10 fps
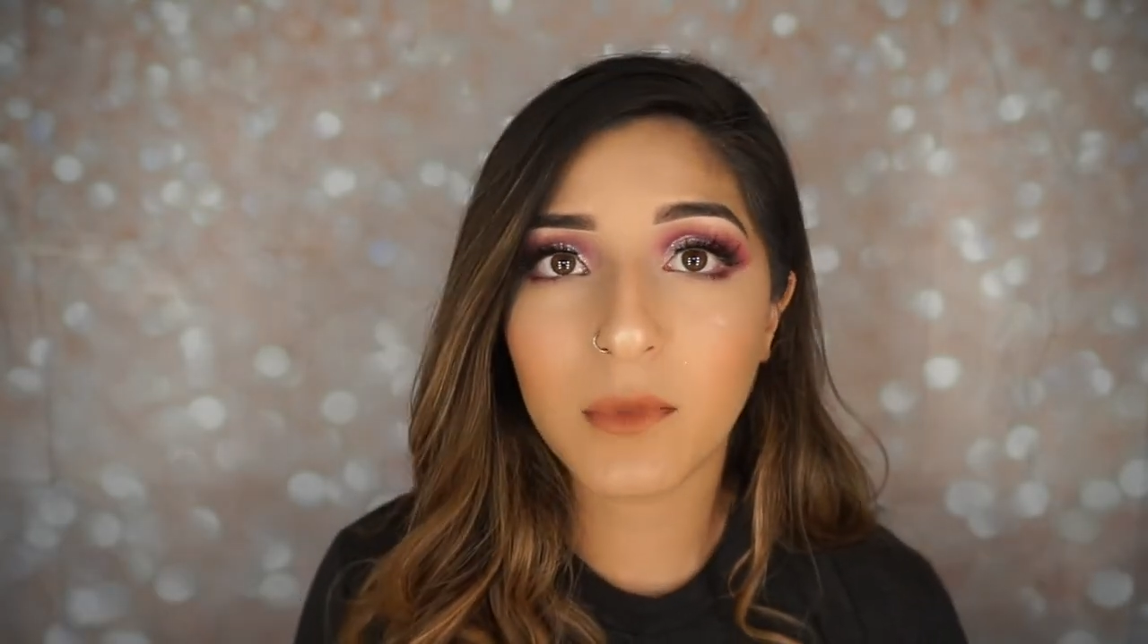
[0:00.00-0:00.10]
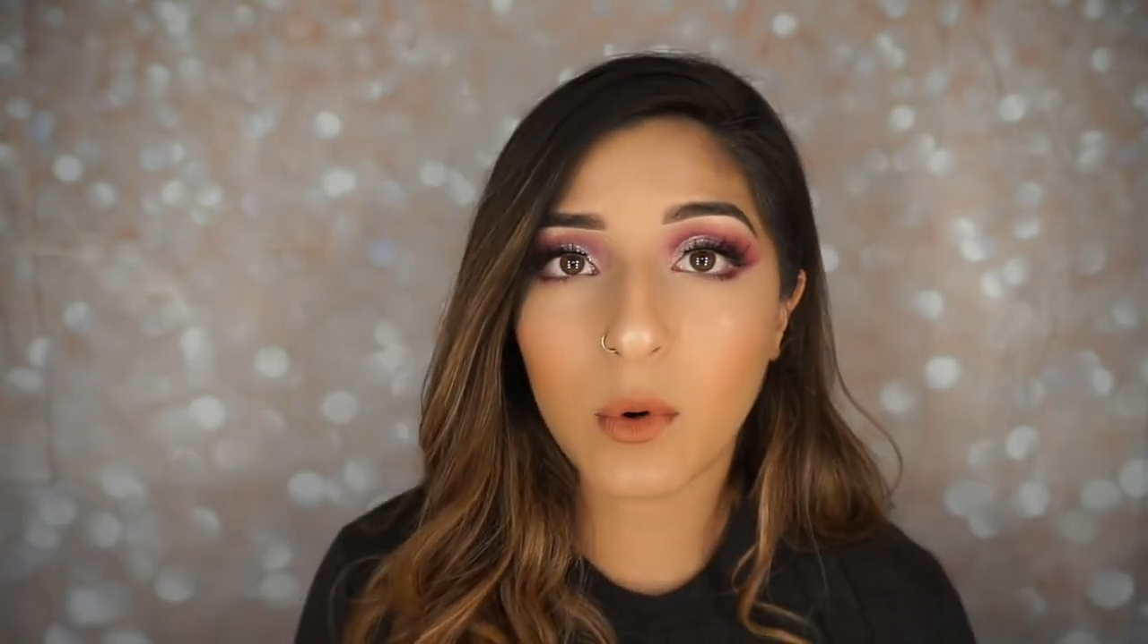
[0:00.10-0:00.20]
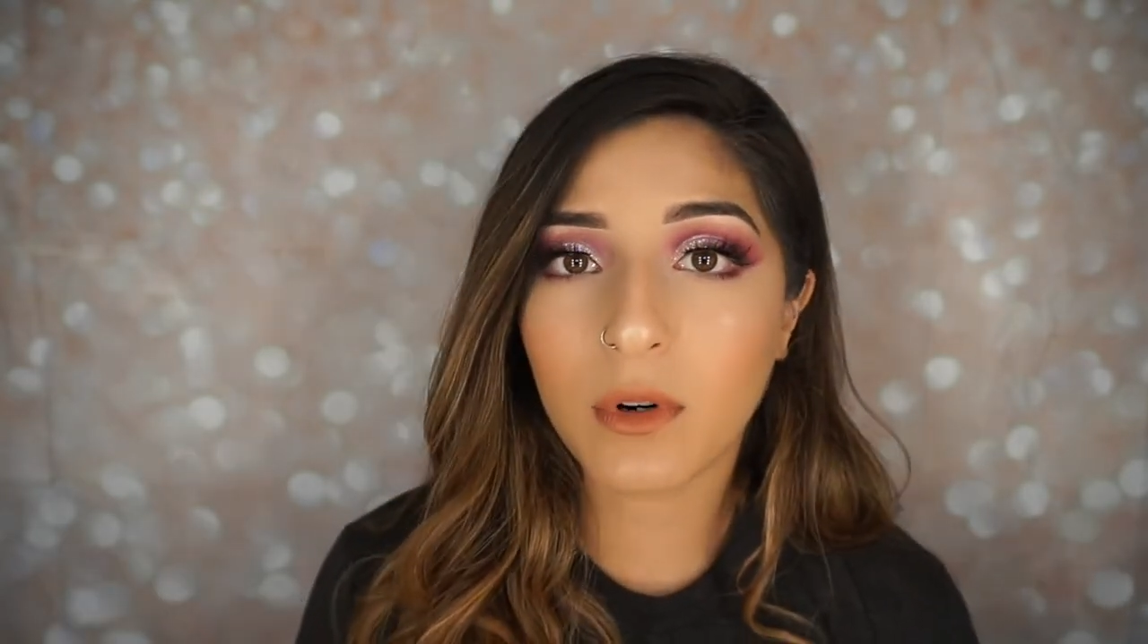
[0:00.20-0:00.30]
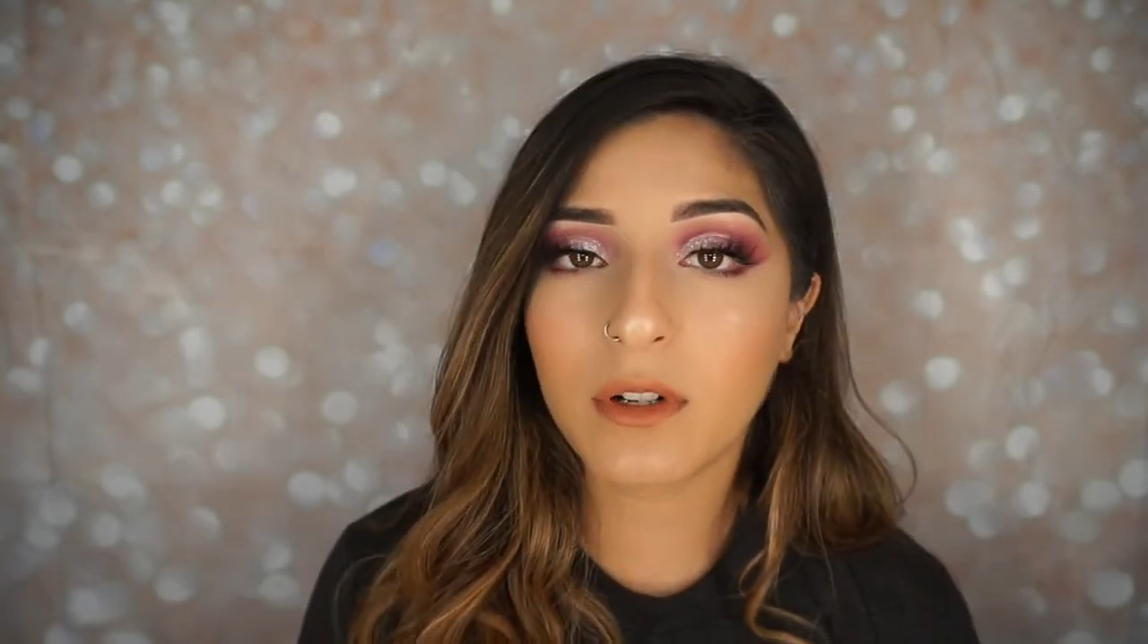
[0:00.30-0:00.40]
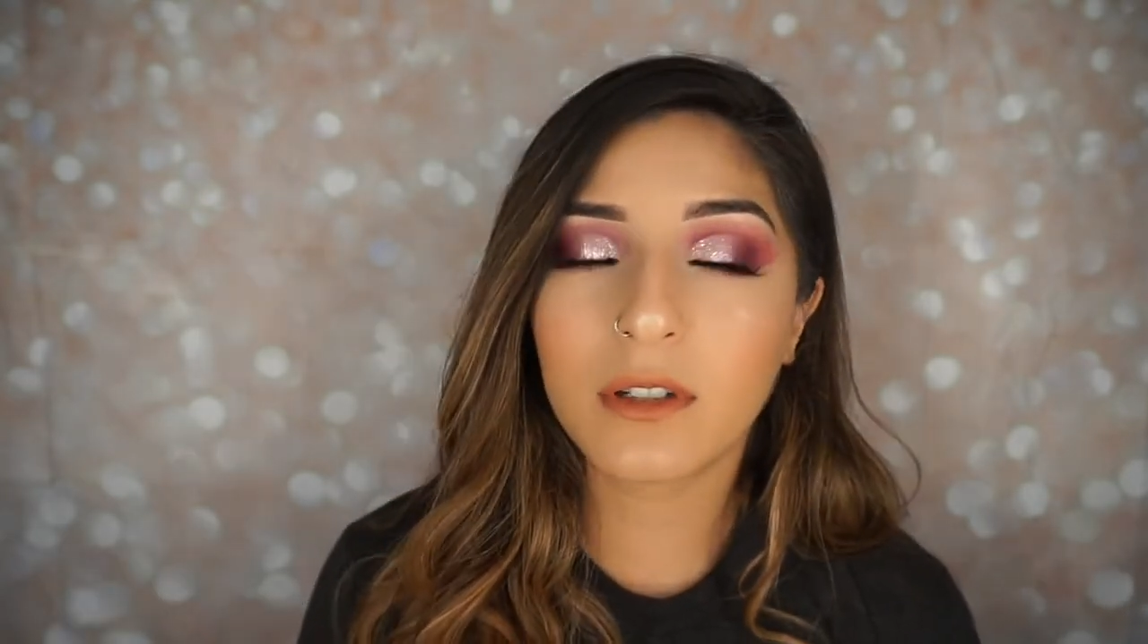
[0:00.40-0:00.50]

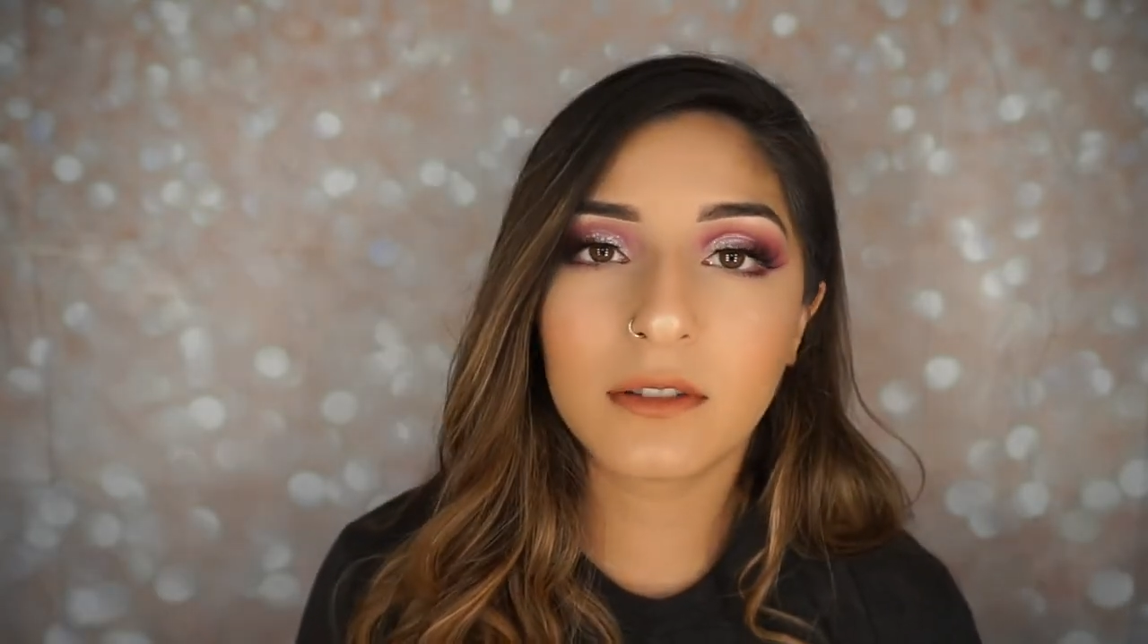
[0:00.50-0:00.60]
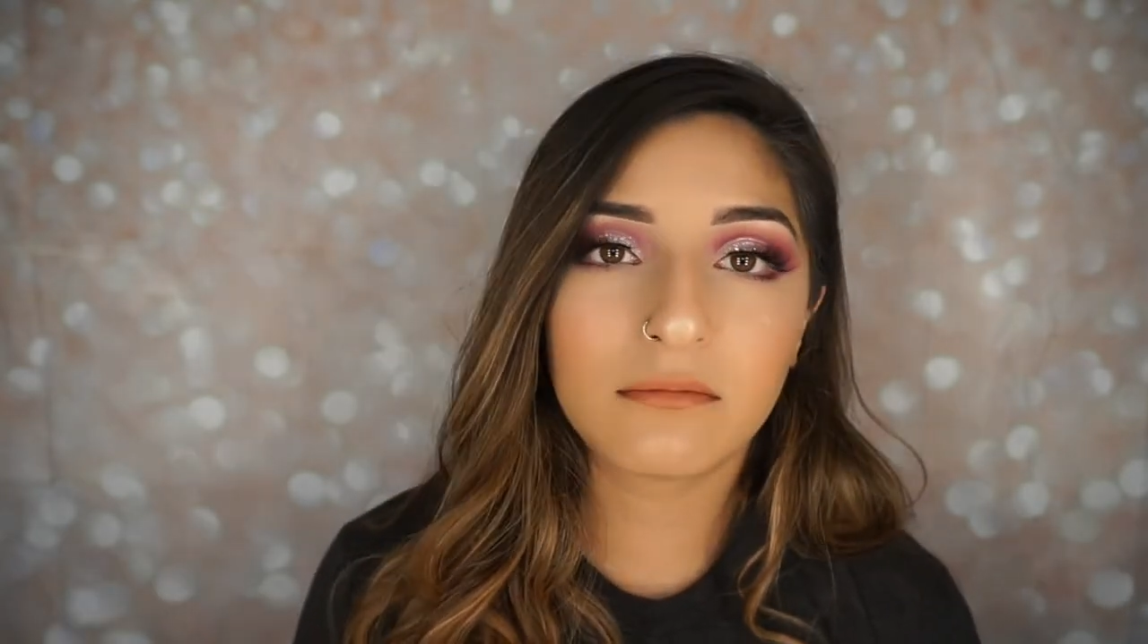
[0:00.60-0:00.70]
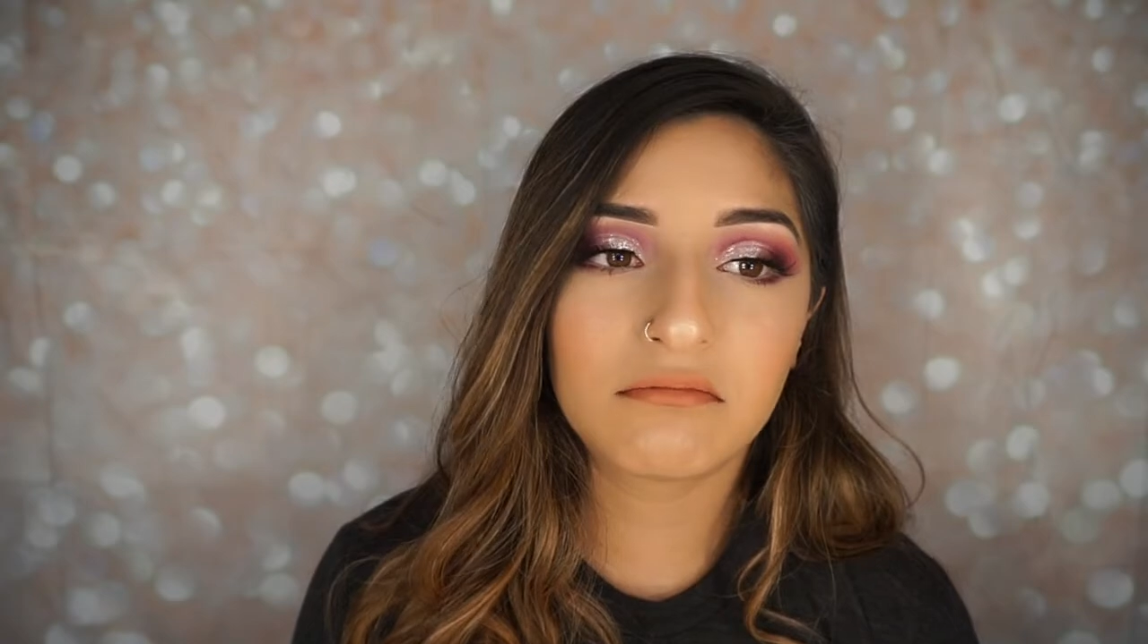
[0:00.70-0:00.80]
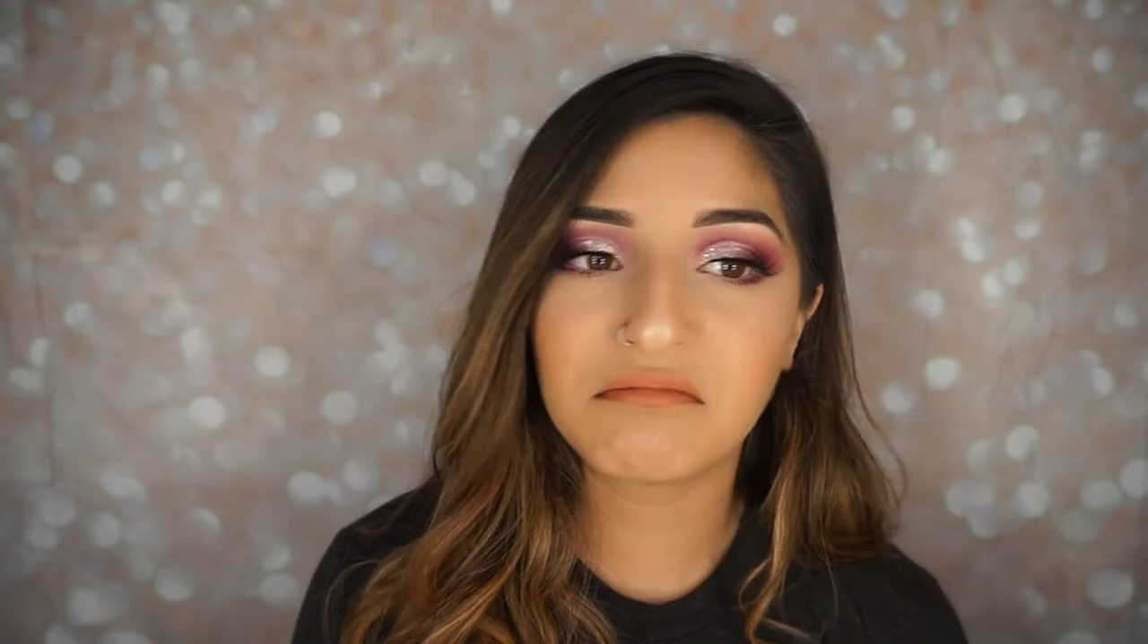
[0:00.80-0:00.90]
Or